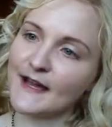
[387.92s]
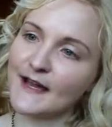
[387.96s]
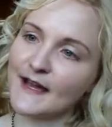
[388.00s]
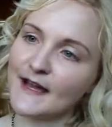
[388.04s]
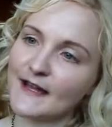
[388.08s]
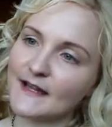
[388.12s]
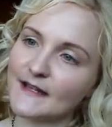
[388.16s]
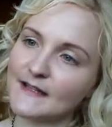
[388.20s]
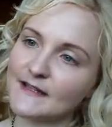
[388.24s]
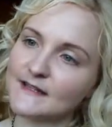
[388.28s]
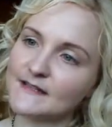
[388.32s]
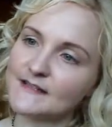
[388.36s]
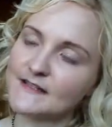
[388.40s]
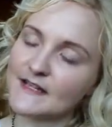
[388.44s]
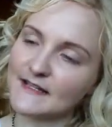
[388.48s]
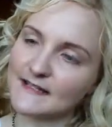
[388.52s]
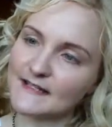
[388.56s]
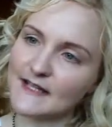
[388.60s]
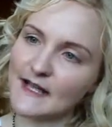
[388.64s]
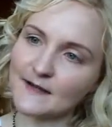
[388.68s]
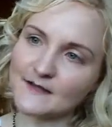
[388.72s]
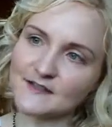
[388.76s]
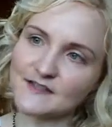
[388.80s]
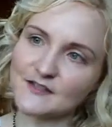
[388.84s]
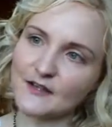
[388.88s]
And
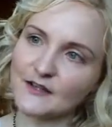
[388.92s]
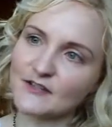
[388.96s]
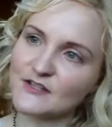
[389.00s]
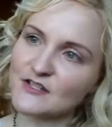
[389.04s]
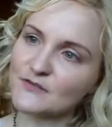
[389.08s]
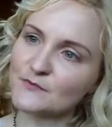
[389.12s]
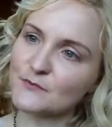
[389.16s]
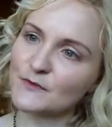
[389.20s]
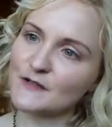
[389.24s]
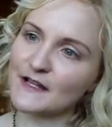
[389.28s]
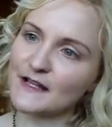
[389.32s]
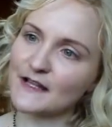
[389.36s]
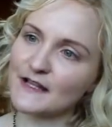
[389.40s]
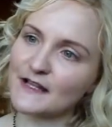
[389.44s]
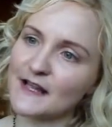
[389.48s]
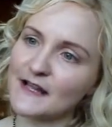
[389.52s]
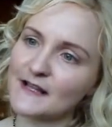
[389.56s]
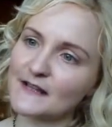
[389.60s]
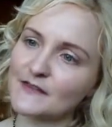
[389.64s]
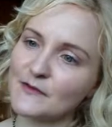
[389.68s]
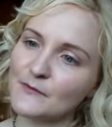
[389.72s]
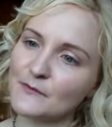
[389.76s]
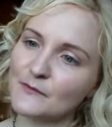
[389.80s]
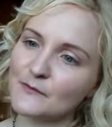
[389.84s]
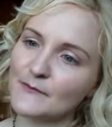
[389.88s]
yeah, so I just want to
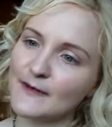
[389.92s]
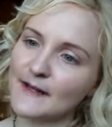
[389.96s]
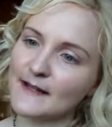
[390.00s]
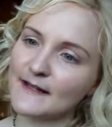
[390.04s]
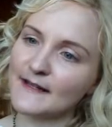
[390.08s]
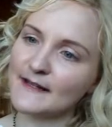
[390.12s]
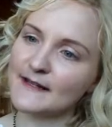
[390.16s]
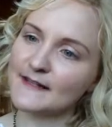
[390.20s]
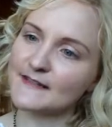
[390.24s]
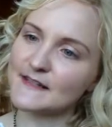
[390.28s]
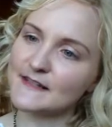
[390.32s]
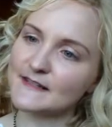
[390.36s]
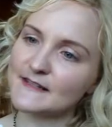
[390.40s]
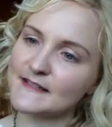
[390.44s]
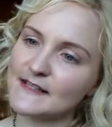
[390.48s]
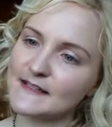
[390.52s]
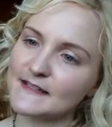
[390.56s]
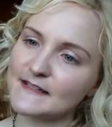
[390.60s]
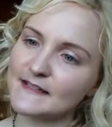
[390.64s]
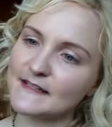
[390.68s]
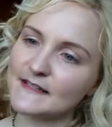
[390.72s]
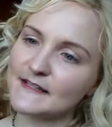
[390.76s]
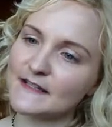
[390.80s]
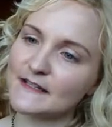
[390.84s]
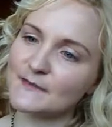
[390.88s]
collect them really, because I
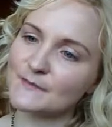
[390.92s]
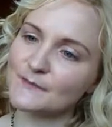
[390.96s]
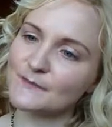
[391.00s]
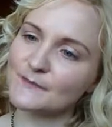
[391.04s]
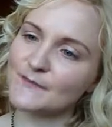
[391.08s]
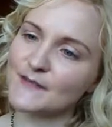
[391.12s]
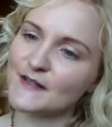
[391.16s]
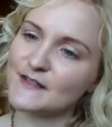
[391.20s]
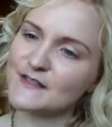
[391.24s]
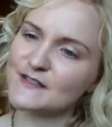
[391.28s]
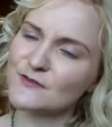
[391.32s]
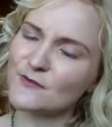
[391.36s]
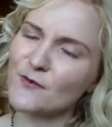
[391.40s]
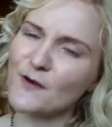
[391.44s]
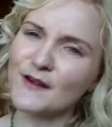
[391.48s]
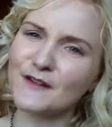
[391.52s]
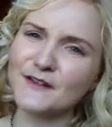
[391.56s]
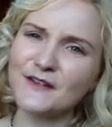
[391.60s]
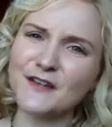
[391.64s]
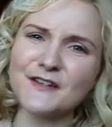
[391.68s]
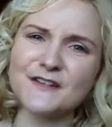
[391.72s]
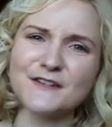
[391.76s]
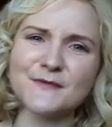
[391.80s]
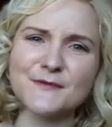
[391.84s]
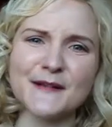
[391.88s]
think it's
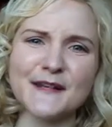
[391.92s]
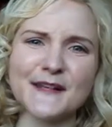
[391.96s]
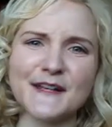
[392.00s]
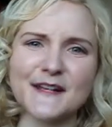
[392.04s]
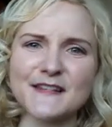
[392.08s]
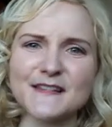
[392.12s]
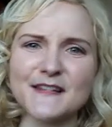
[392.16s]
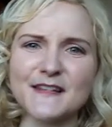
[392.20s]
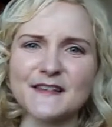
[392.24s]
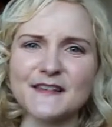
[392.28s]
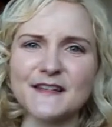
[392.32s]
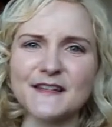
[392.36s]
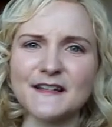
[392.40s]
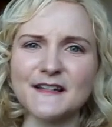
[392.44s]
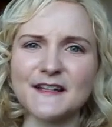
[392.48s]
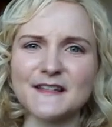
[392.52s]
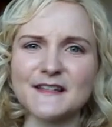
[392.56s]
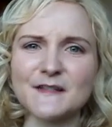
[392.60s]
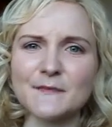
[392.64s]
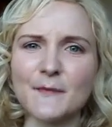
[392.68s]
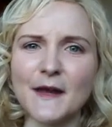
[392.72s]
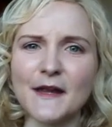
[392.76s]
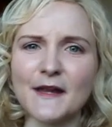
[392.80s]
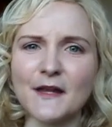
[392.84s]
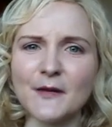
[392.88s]
quite nice really, because I think
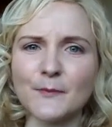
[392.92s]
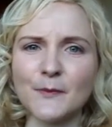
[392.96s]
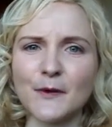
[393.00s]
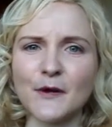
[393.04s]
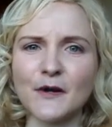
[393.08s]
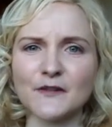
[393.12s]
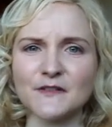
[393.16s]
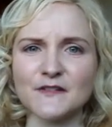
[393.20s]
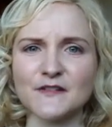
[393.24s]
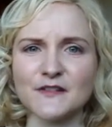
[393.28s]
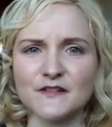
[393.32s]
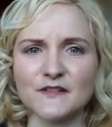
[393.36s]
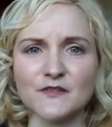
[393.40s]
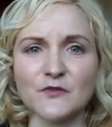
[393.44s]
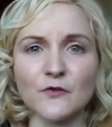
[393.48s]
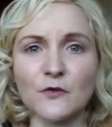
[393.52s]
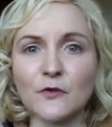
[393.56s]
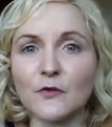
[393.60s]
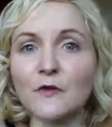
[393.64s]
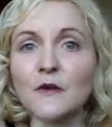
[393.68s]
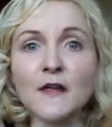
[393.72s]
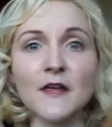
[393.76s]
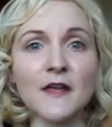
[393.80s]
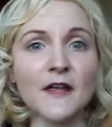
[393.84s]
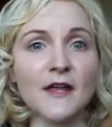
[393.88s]
as a makeup artist,
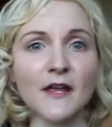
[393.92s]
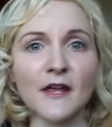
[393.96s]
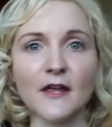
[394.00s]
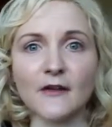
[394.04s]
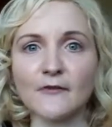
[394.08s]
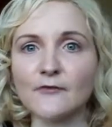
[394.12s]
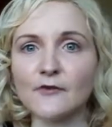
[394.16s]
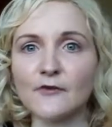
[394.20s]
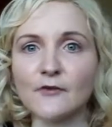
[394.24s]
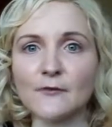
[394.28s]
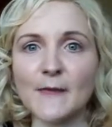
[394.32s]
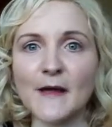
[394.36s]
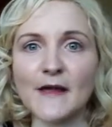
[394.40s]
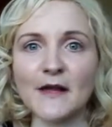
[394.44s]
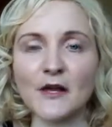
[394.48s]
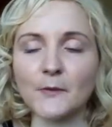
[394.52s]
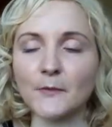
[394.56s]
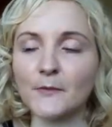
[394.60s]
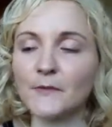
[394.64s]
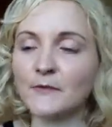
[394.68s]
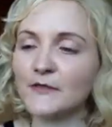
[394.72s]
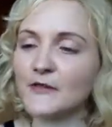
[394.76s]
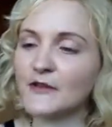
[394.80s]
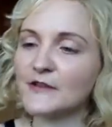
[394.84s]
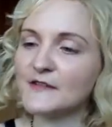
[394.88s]
or if you're a
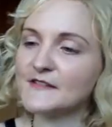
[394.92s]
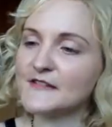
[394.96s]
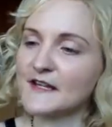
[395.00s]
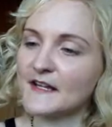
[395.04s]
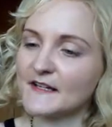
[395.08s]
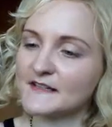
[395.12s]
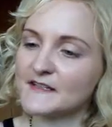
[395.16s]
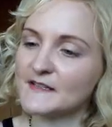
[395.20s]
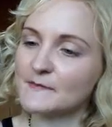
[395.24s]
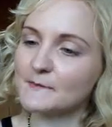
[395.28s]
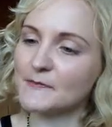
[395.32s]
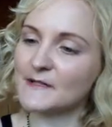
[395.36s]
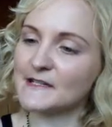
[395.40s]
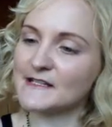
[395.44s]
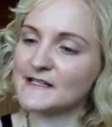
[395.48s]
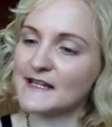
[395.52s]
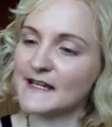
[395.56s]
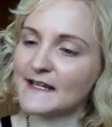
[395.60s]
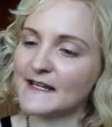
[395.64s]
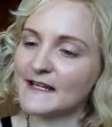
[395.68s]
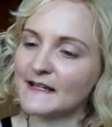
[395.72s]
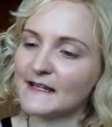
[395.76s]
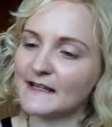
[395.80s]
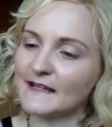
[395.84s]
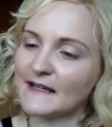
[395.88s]
makeup enthusiast in
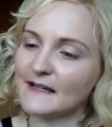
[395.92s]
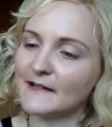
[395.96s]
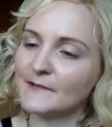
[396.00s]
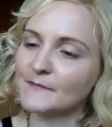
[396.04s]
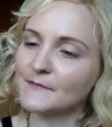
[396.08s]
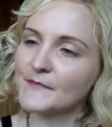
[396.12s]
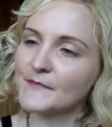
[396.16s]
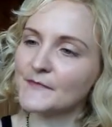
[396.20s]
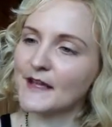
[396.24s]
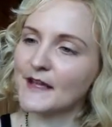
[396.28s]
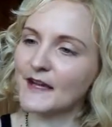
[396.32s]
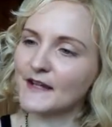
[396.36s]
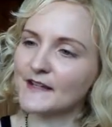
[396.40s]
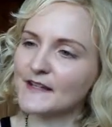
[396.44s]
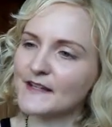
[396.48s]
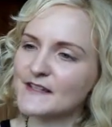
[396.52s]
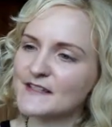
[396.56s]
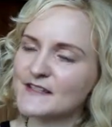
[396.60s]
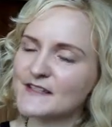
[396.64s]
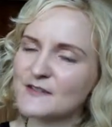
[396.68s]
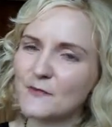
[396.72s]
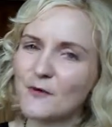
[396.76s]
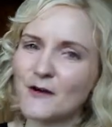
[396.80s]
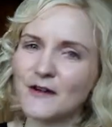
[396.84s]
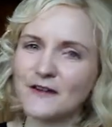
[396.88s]
particular, I think
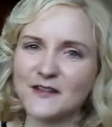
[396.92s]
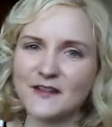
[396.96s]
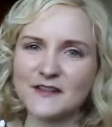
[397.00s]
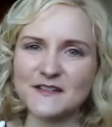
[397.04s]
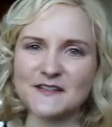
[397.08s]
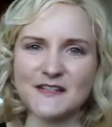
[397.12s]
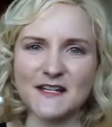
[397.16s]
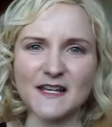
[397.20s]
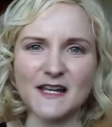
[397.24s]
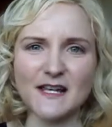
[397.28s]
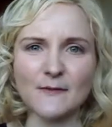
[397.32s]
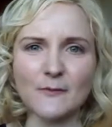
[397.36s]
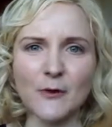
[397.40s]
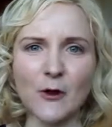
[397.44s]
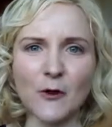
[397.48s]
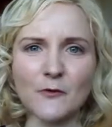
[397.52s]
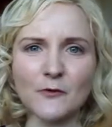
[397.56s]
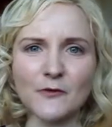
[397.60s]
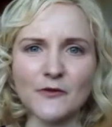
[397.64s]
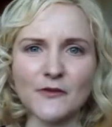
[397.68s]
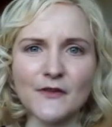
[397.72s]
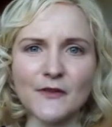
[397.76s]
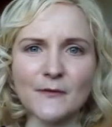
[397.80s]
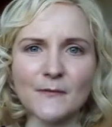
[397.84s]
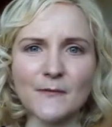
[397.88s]
it's quite nice to keep
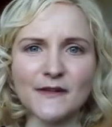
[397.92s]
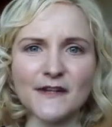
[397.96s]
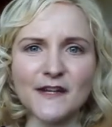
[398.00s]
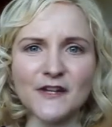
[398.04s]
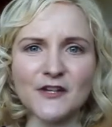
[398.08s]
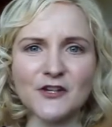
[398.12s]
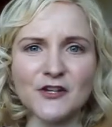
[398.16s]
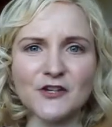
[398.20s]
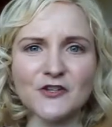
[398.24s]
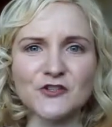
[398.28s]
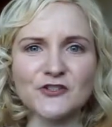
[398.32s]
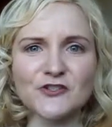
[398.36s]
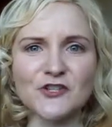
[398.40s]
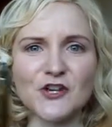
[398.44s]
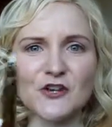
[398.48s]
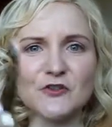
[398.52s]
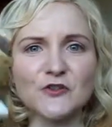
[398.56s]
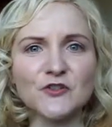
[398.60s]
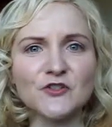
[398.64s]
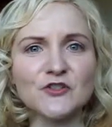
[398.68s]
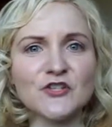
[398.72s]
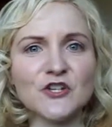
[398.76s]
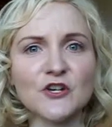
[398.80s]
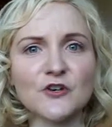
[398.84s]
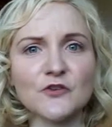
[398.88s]
hold of them, and then you can show
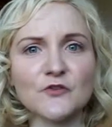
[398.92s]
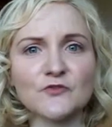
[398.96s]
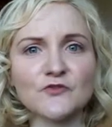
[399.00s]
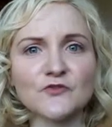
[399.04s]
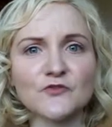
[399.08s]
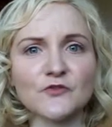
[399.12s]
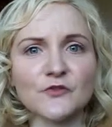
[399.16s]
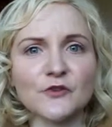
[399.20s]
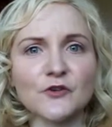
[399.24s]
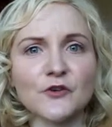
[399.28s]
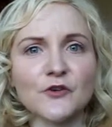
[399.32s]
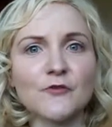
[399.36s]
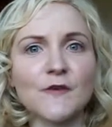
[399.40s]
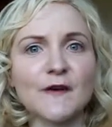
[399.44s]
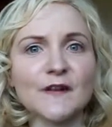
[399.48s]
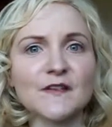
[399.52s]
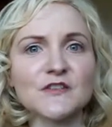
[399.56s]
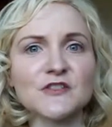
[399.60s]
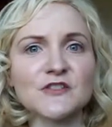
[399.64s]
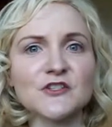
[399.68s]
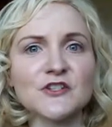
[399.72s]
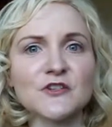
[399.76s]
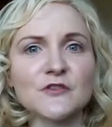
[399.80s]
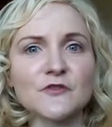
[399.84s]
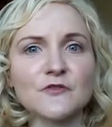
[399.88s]
your children or your
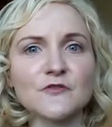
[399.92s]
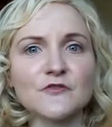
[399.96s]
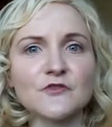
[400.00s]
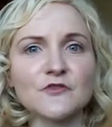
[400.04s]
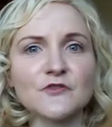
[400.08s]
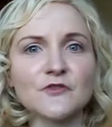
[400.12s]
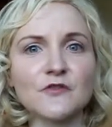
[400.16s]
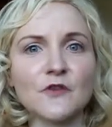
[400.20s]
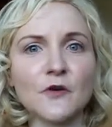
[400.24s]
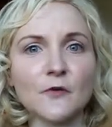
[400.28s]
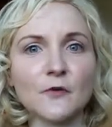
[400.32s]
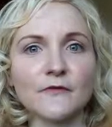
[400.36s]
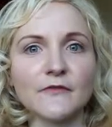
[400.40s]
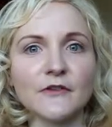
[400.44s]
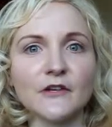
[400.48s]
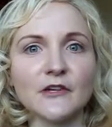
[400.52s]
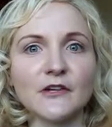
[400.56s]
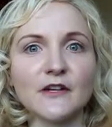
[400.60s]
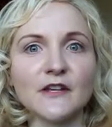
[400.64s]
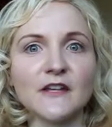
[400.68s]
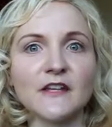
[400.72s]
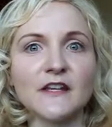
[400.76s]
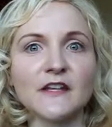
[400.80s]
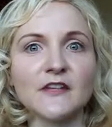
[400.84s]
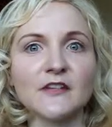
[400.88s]
grandchildren, or if you're
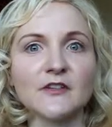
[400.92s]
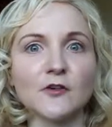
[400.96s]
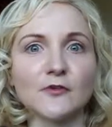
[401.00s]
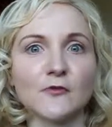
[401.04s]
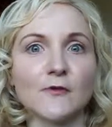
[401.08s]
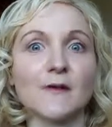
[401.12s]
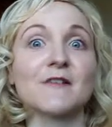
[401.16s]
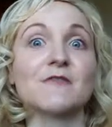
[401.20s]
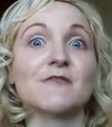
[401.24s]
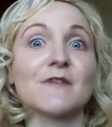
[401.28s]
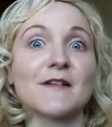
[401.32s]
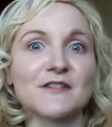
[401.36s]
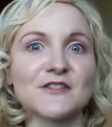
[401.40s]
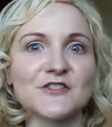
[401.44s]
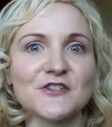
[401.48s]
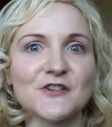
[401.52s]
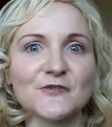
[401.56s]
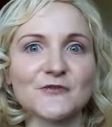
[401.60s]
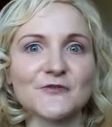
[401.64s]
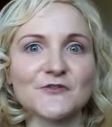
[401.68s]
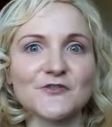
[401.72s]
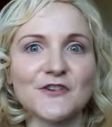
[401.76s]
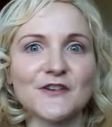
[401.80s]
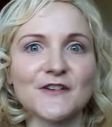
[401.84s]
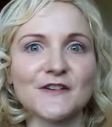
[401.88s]
lucky, your
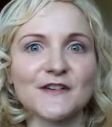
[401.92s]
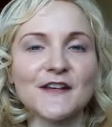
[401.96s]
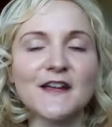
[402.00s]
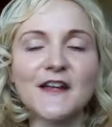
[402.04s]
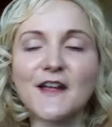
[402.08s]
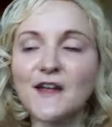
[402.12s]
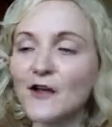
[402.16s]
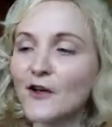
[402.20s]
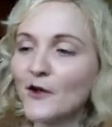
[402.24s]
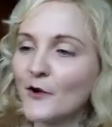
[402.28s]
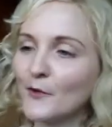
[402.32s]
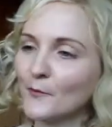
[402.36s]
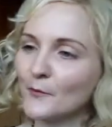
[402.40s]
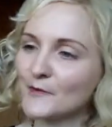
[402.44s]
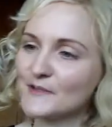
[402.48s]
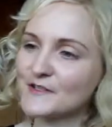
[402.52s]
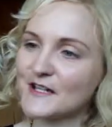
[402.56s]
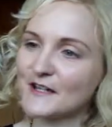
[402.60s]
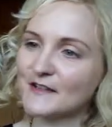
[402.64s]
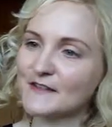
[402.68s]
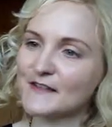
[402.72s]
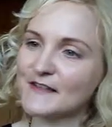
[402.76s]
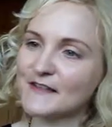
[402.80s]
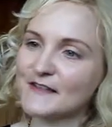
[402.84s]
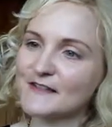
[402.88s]
great-grandchildren, which
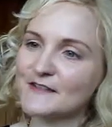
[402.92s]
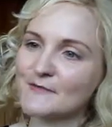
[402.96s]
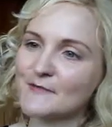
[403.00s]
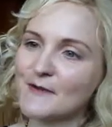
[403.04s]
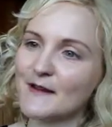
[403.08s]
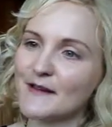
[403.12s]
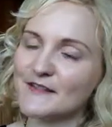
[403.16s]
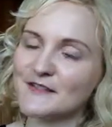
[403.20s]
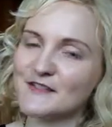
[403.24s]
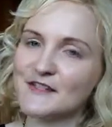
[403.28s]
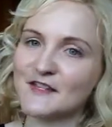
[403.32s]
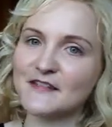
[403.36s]
I think is great.